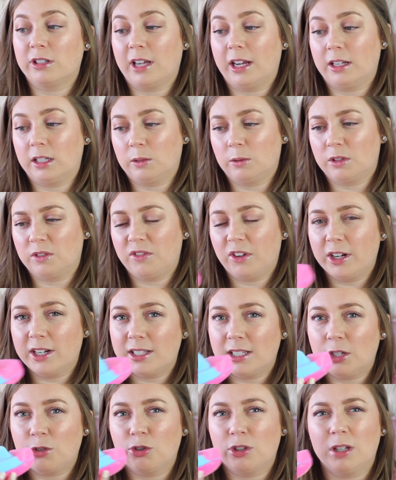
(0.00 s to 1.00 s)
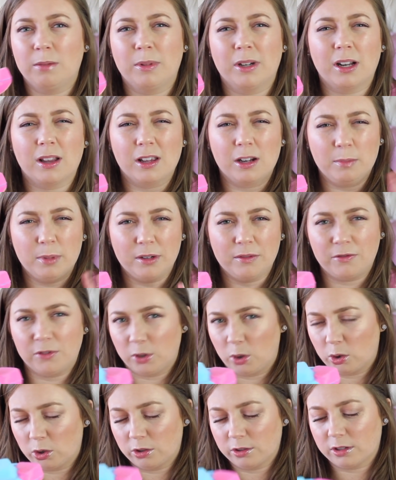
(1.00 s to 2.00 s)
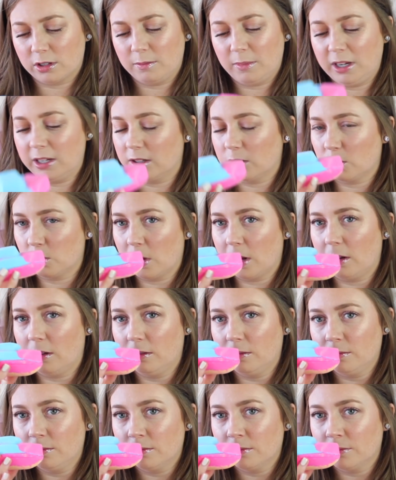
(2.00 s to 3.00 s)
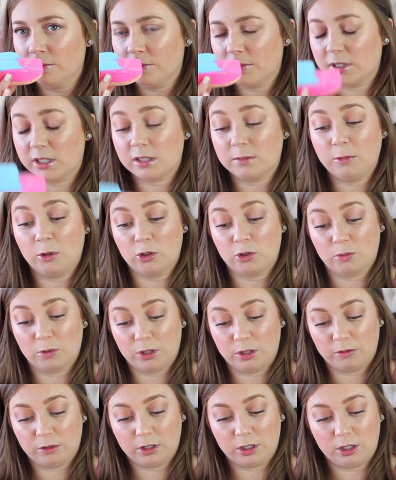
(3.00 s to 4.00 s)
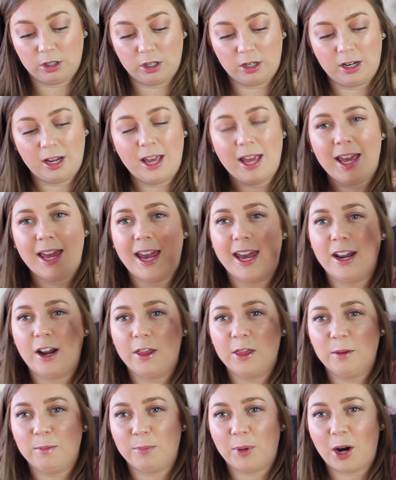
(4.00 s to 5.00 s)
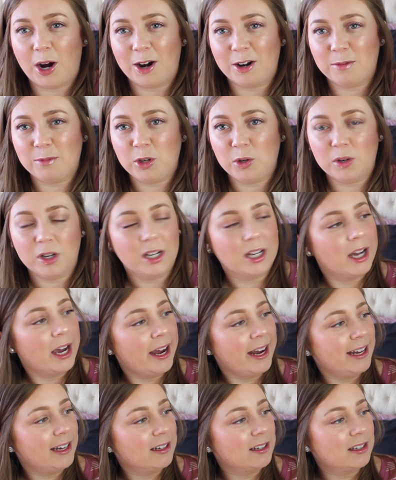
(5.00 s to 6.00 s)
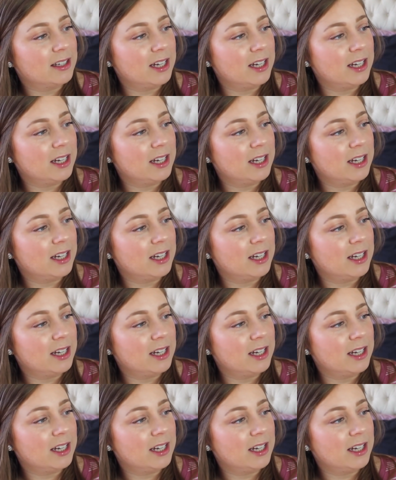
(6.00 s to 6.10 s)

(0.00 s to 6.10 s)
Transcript: scent, so it's very citrusy, but a little bit floral to me as well. It smells really, really good. And on the bottom, you can kind of